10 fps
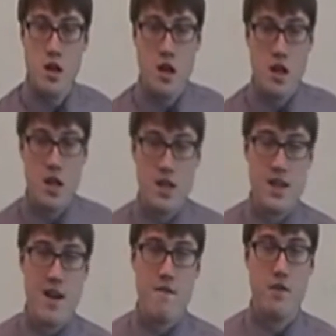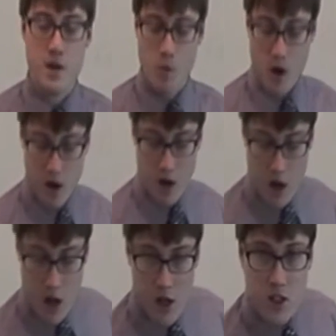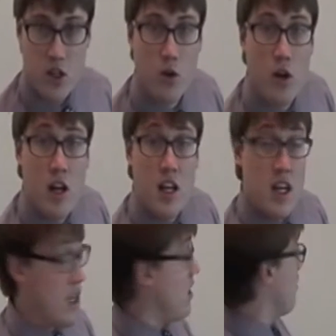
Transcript: in 1051. So here